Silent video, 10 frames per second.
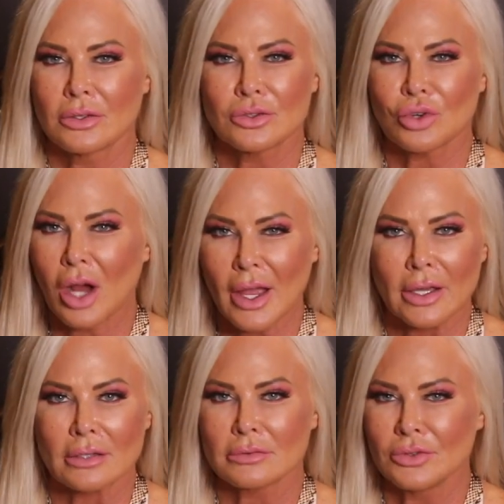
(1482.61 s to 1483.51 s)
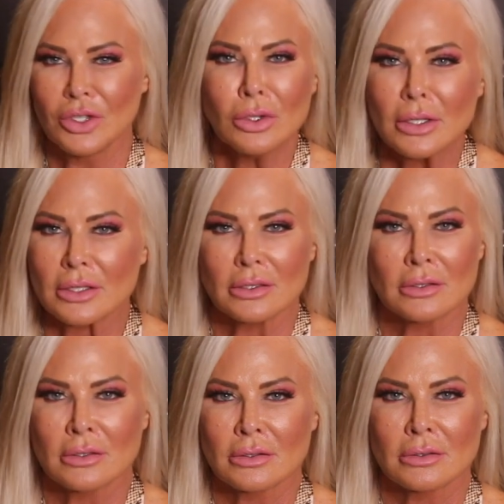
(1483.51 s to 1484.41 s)
Try it. Do it.
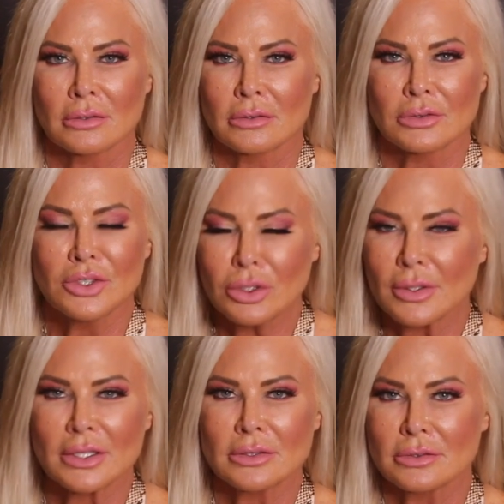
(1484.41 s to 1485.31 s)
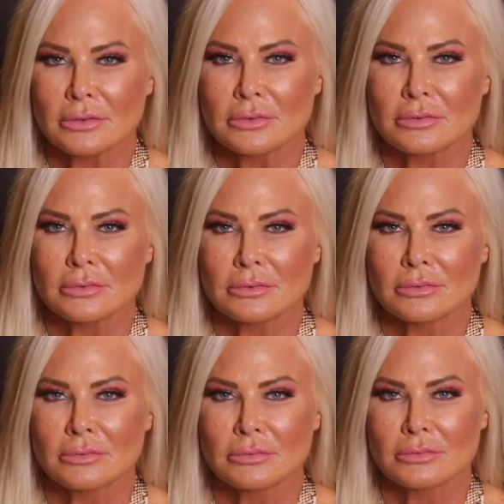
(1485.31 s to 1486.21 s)
Do it.
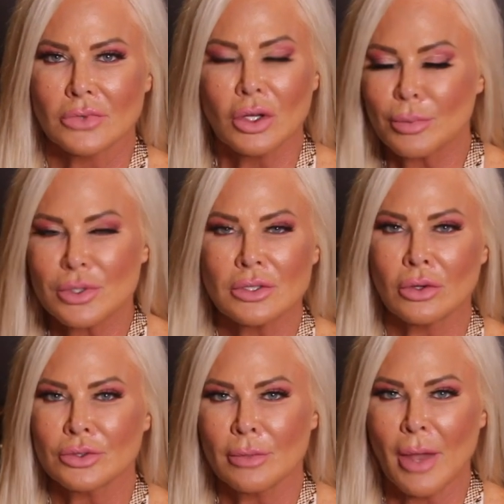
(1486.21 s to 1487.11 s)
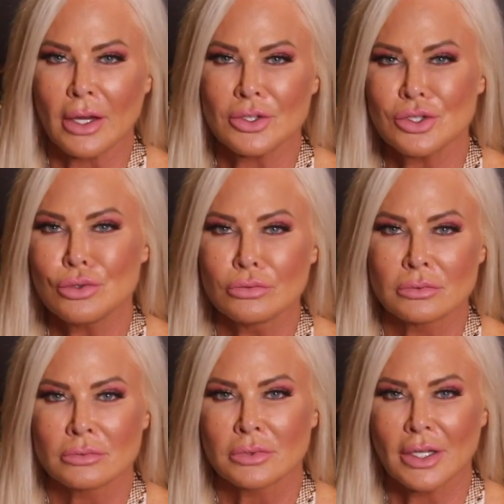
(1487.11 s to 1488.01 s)
The only person holding you back is you.
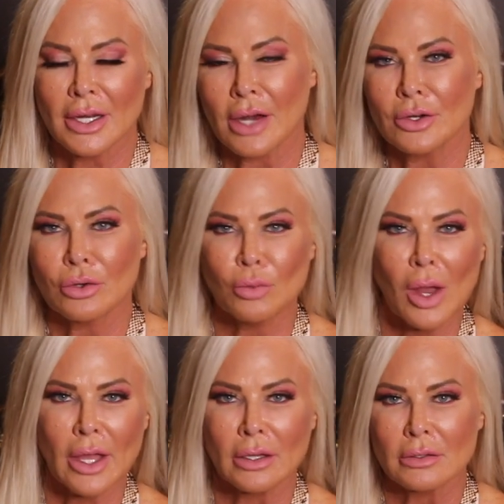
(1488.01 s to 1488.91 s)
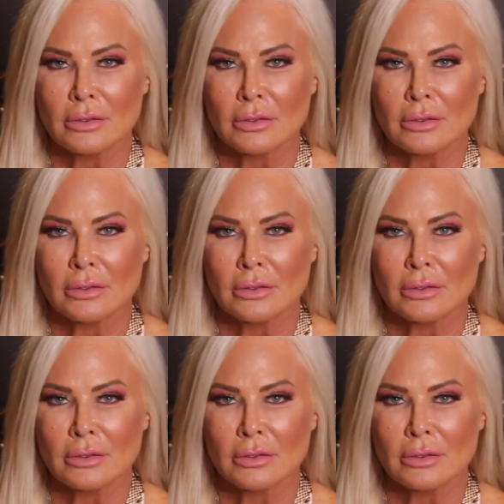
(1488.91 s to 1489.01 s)
Get out of your own way.